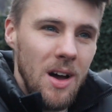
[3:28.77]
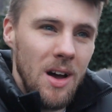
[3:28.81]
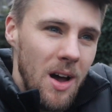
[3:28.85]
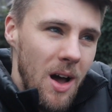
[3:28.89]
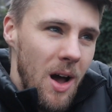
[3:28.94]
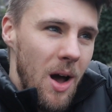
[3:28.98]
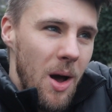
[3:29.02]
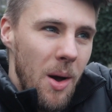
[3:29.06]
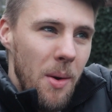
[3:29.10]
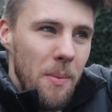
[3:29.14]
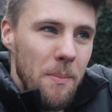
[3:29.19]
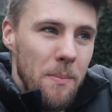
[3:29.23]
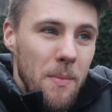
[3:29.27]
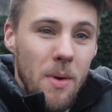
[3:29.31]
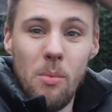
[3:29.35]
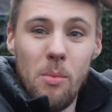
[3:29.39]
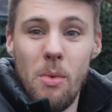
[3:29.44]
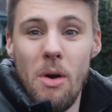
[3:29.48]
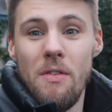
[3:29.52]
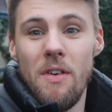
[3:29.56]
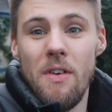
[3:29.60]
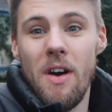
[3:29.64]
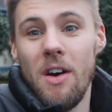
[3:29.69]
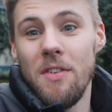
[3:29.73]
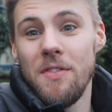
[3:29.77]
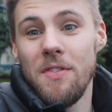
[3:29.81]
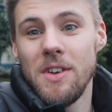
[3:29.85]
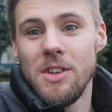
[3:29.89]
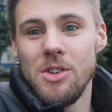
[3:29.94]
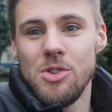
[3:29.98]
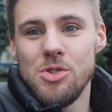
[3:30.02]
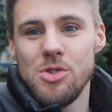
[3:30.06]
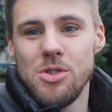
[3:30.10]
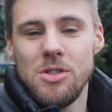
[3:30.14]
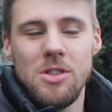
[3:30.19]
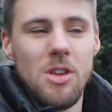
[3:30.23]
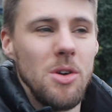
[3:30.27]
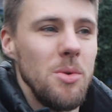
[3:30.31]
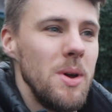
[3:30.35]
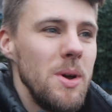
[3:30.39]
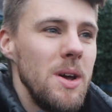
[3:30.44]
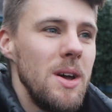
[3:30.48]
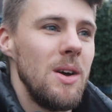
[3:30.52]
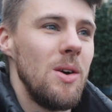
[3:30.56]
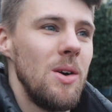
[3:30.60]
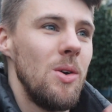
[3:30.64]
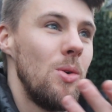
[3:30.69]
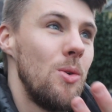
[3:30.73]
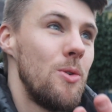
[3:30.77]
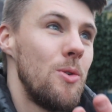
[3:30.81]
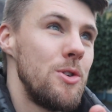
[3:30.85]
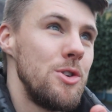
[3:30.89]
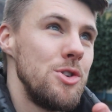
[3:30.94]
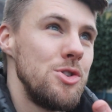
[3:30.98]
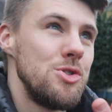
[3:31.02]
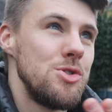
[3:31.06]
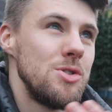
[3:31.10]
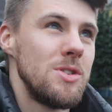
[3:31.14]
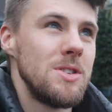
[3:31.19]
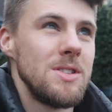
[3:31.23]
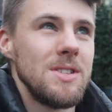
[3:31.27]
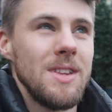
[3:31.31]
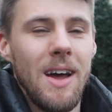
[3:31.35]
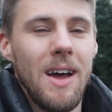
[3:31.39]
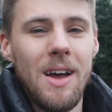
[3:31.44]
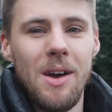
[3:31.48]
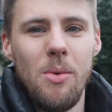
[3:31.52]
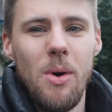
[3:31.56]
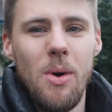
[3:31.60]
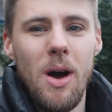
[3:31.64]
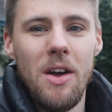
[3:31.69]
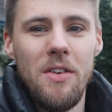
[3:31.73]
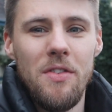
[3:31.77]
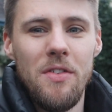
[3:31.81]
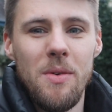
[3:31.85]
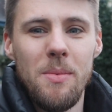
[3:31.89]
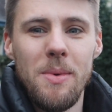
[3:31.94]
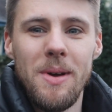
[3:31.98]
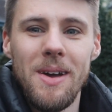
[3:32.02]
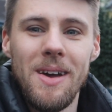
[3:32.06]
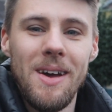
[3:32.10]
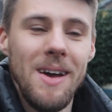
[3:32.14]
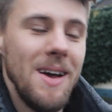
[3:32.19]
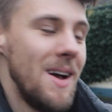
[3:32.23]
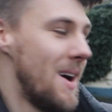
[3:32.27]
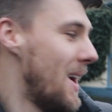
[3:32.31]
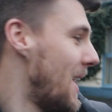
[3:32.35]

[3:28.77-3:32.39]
whether I think you should do it or you should stay away from it.